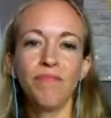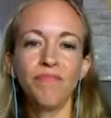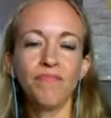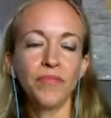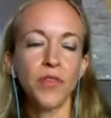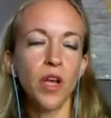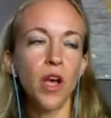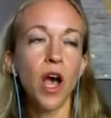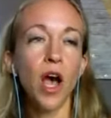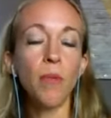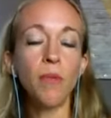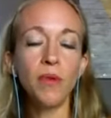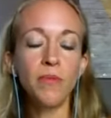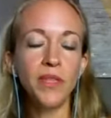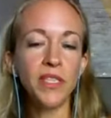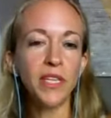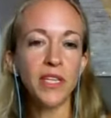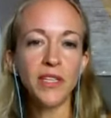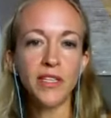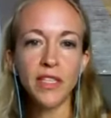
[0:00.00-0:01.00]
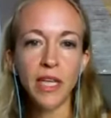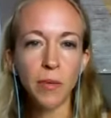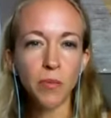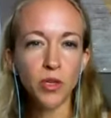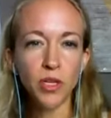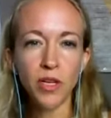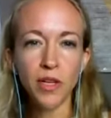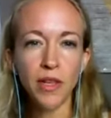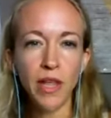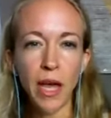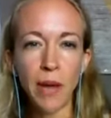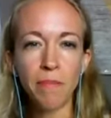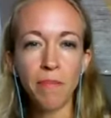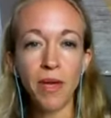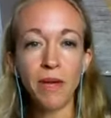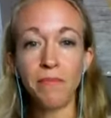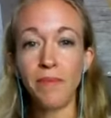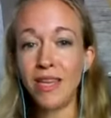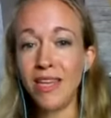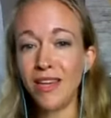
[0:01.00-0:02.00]
common misconception that by
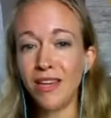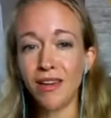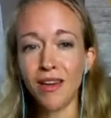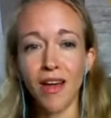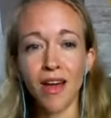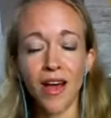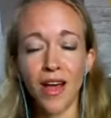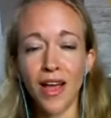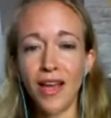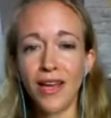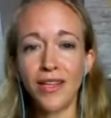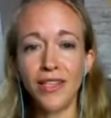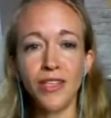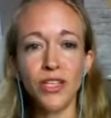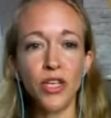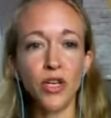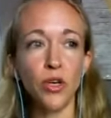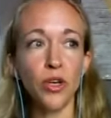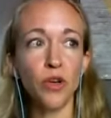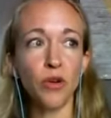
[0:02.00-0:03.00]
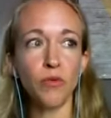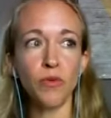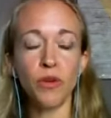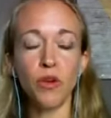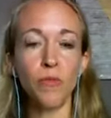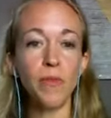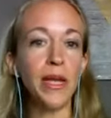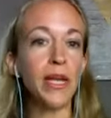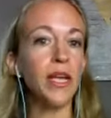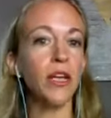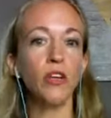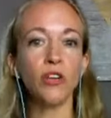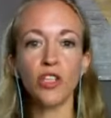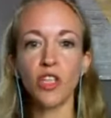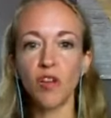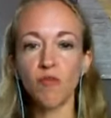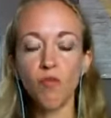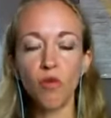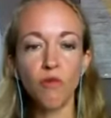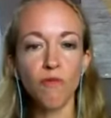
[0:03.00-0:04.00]
being kind, you're making
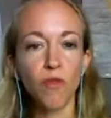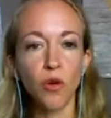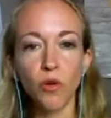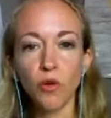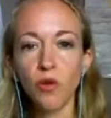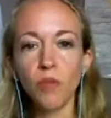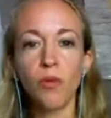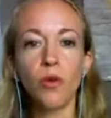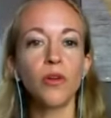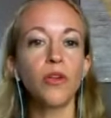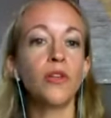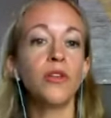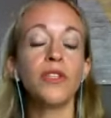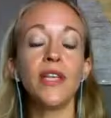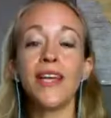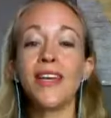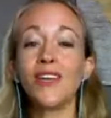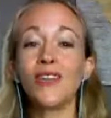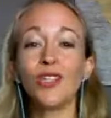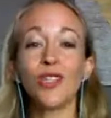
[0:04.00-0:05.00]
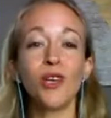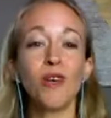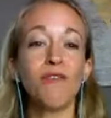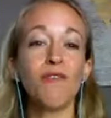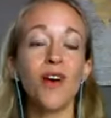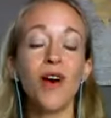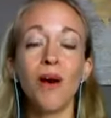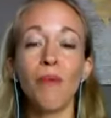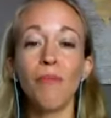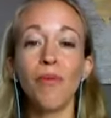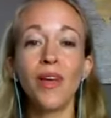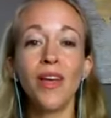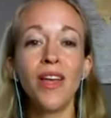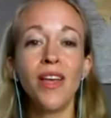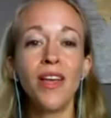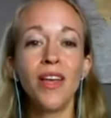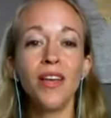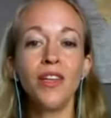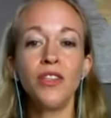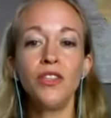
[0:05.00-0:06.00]
yourself more vulnerable. You're setting yourself up
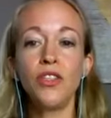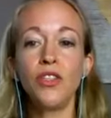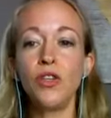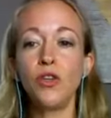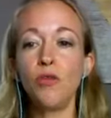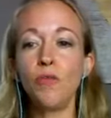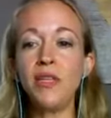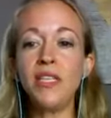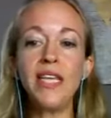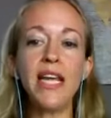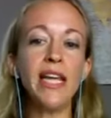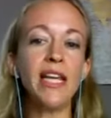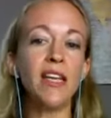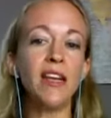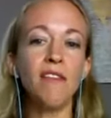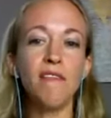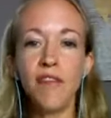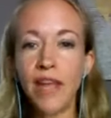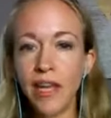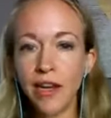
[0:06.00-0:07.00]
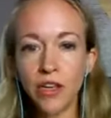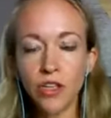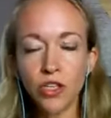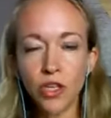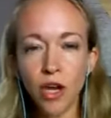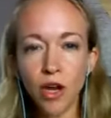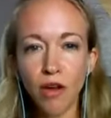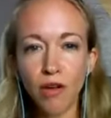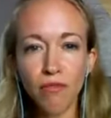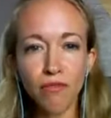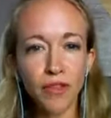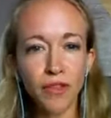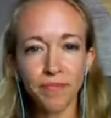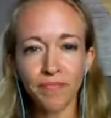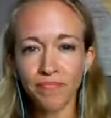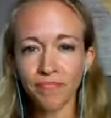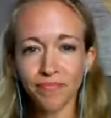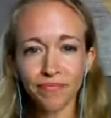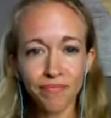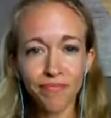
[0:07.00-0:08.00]
to be taken advantage of,
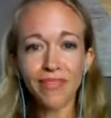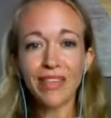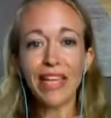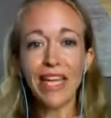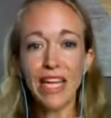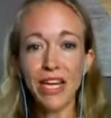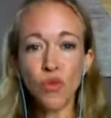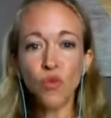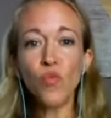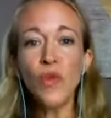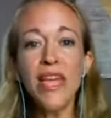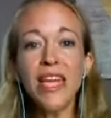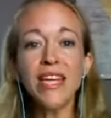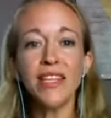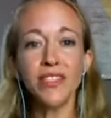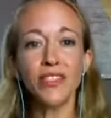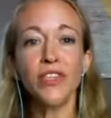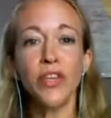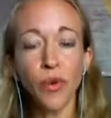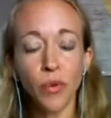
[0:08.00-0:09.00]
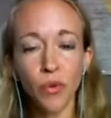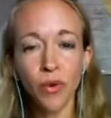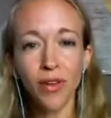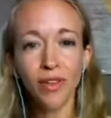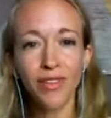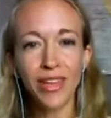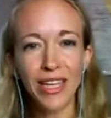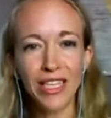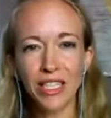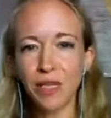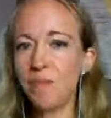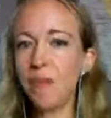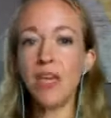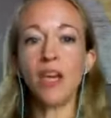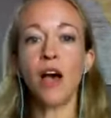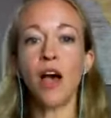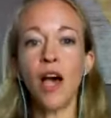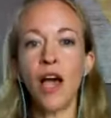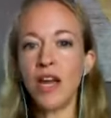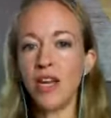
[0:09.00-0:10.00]
and it weakens you. Like, to be
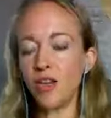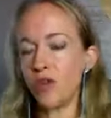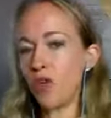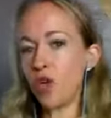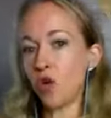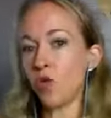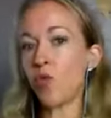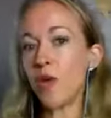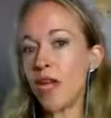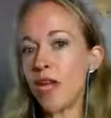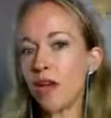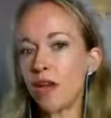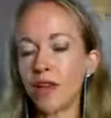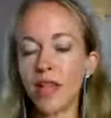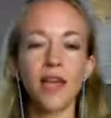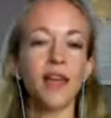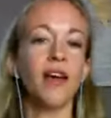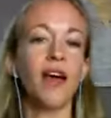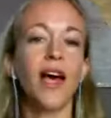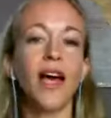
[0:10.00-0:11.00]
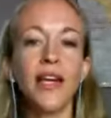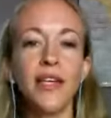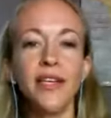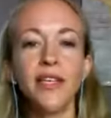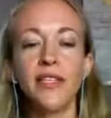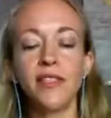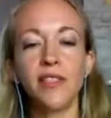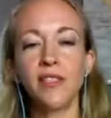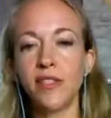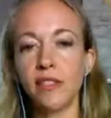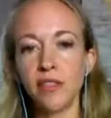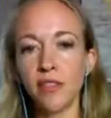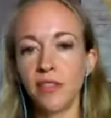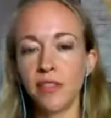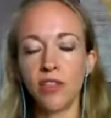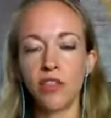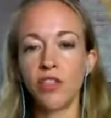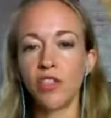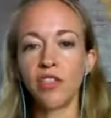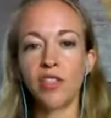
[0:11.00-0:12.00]
kind, you're weak. Like, kindness is a
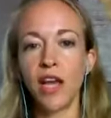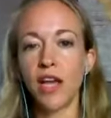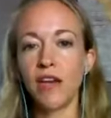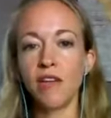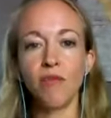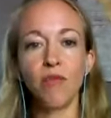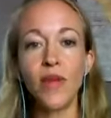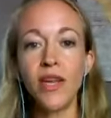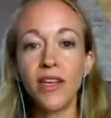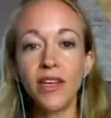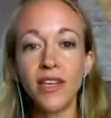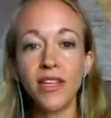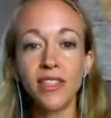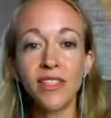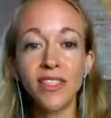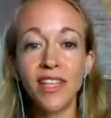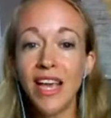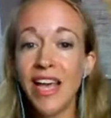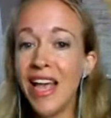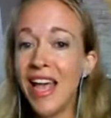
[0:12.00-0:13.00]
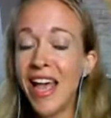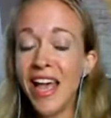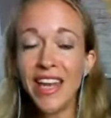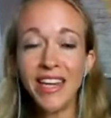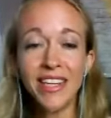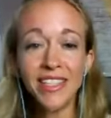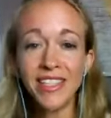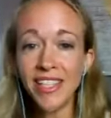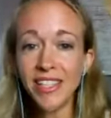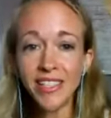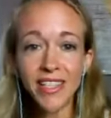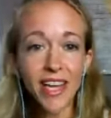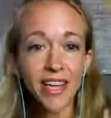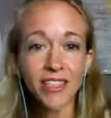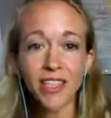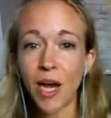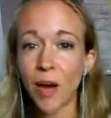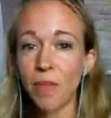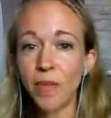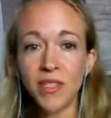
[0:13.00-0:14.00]
sign of weakness, and it's the exact
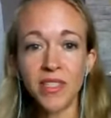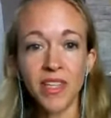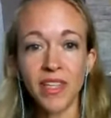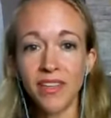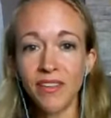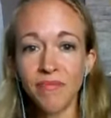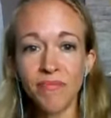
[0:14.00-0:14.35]
opposite.